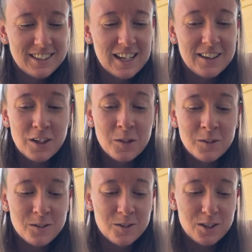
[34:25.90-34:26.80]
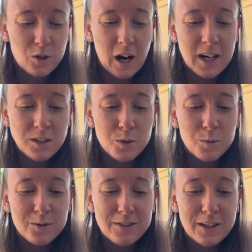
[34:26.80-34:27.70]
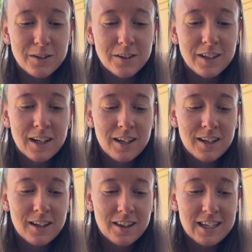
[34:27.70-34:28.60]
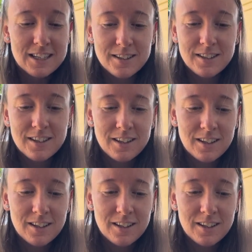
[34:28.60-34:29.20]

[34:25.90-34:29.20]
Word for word: and the universe is trying to reveal this